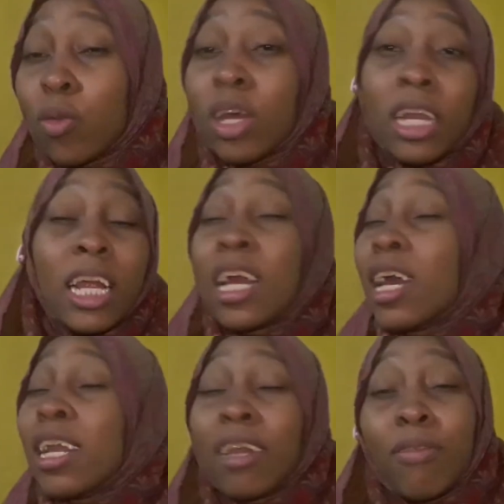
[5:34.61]
then
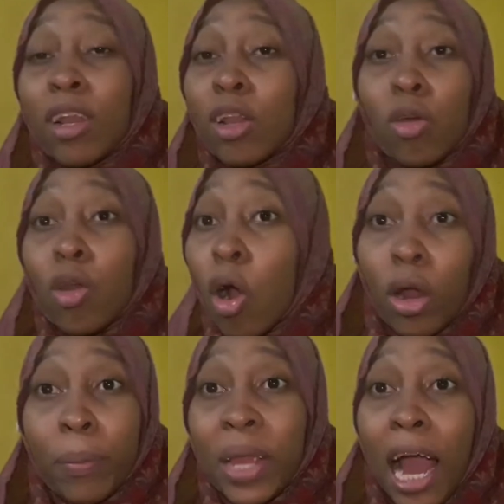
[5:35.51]
definitely you're not going
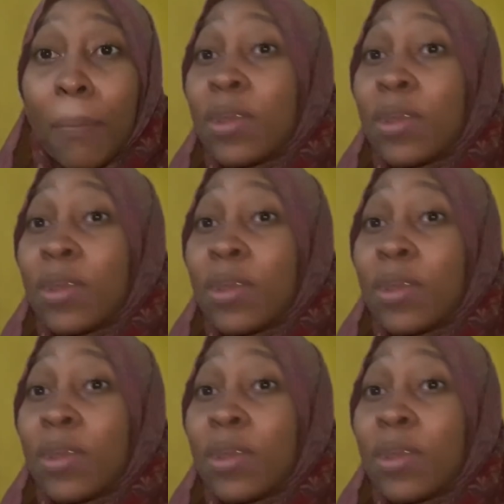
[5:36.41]
to be happy.